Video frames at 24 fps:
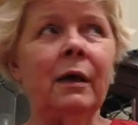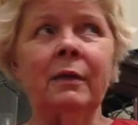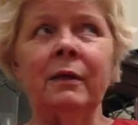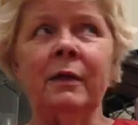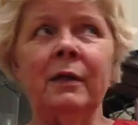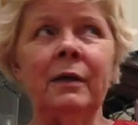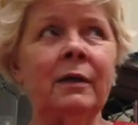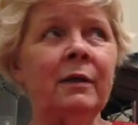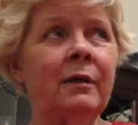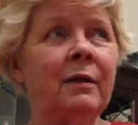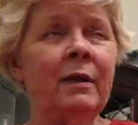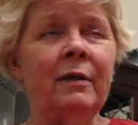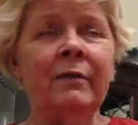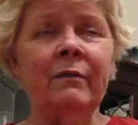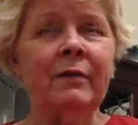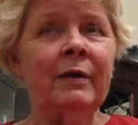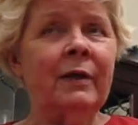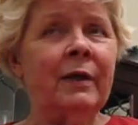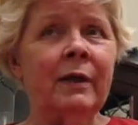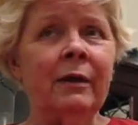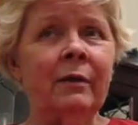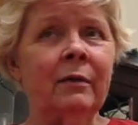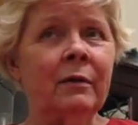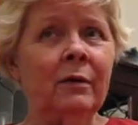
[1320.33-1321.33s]
They didn't have
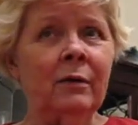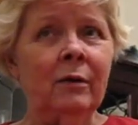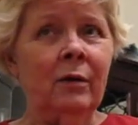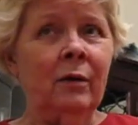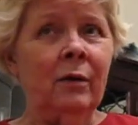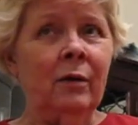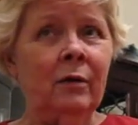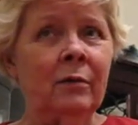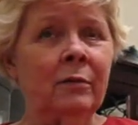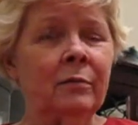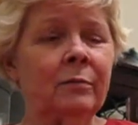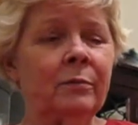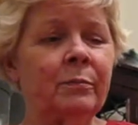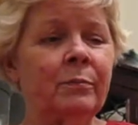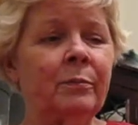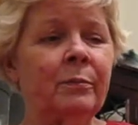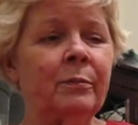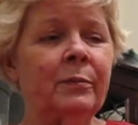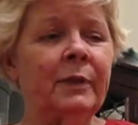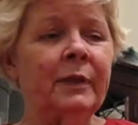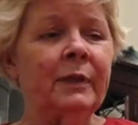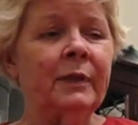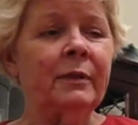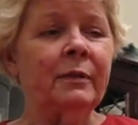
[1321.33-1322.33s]
any alcohol,
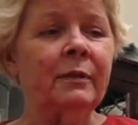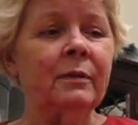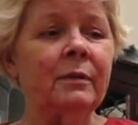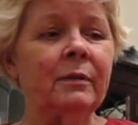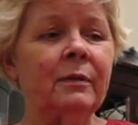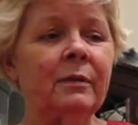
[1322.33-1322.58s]
but